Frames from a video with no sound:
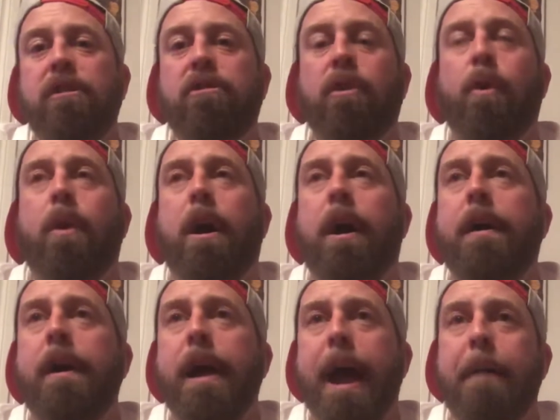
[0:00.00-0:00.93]
So
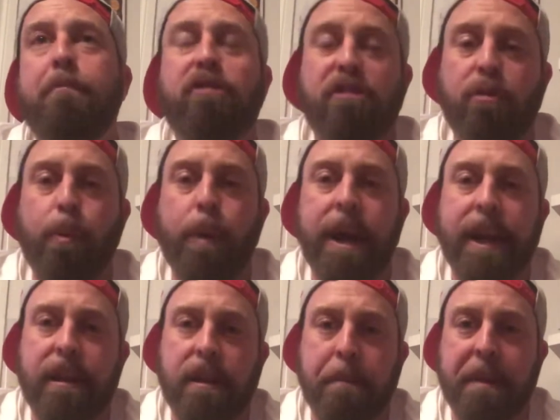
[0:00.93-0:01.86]
I'm just
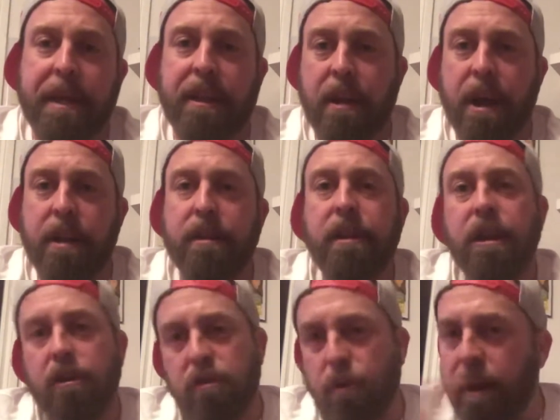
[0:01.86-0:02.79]
waiting to be done
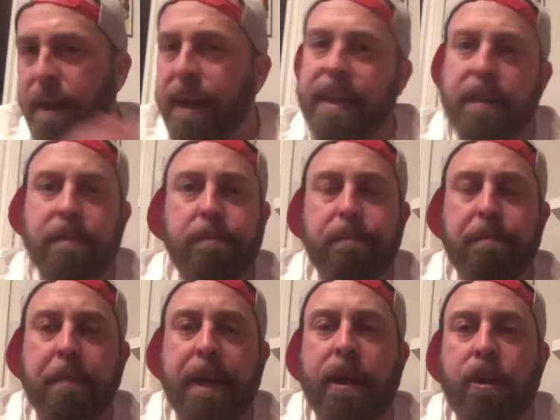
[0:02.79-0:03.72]
so that I can
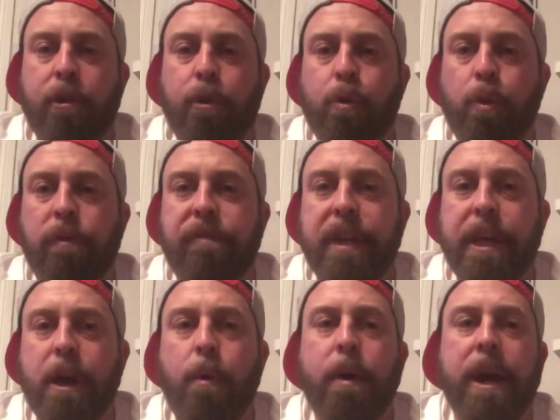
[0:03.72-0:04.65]
make another cool
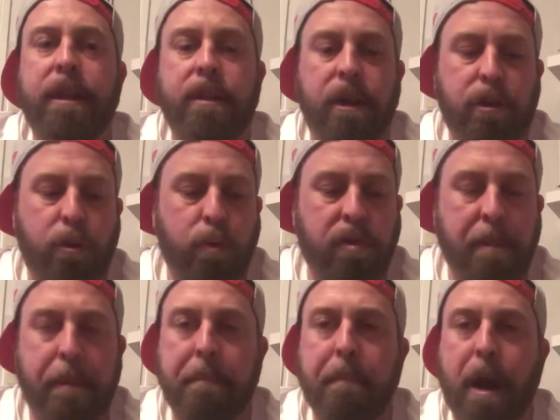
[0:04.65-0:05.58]
video and do
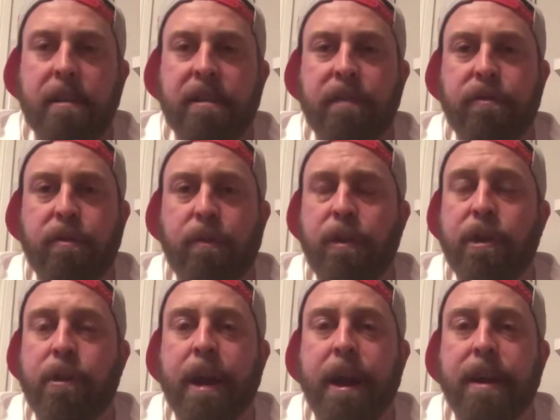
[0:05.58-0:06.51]
some unboxings for
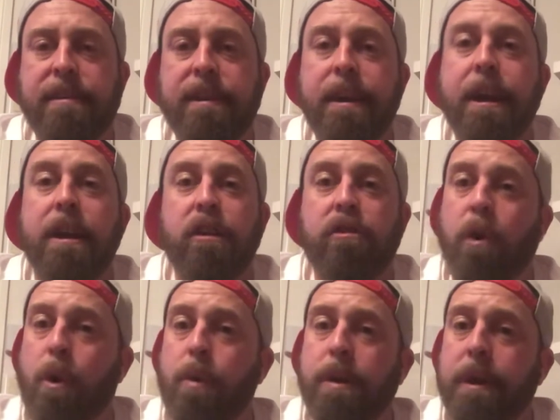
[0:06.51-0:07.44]
you guys.
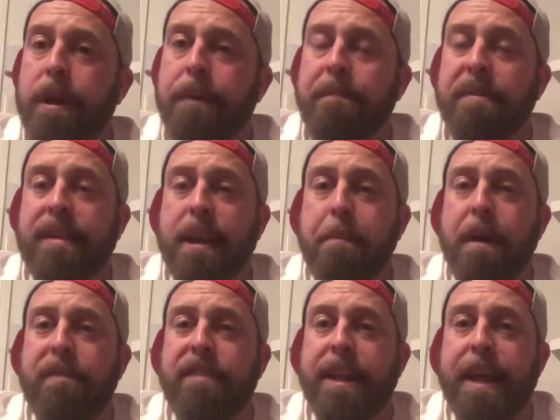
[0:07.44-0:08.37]
So
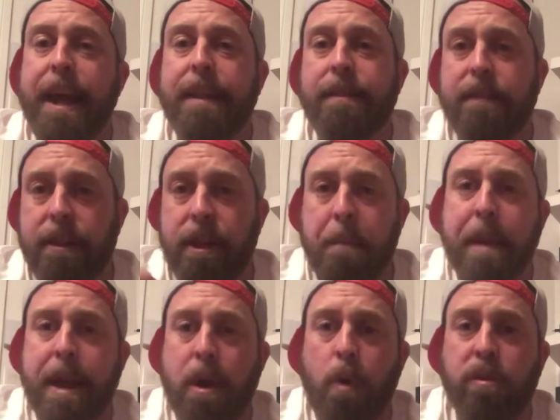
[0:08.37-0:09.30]
Cinema of the Dead, the
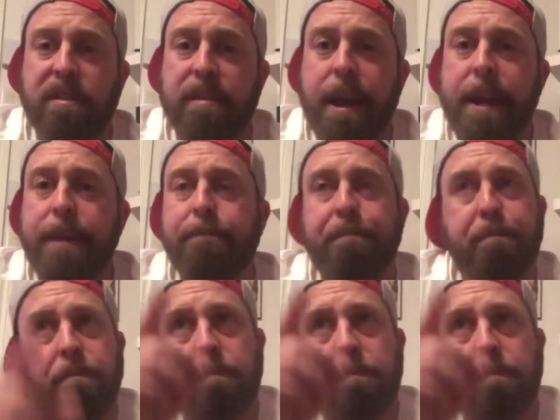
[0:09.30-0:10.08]
man Jose,